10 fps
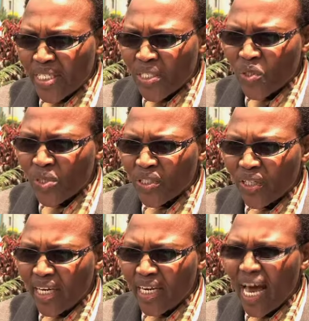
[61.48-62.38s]
situation.
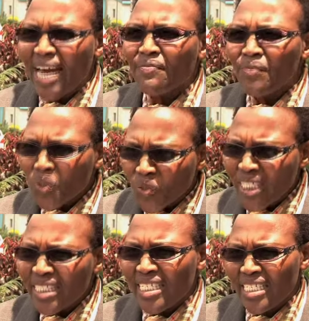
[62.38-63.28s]

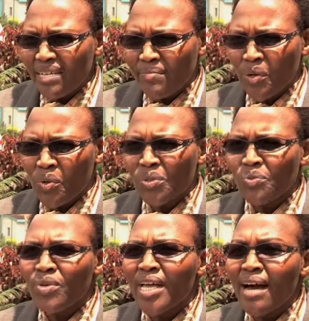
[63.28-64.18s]
Unfortunate indeed because
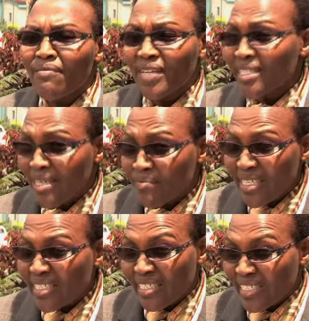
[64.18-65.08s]
we have
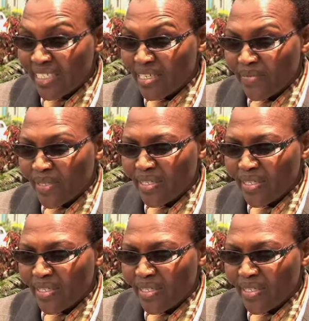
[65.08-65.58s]
established systems.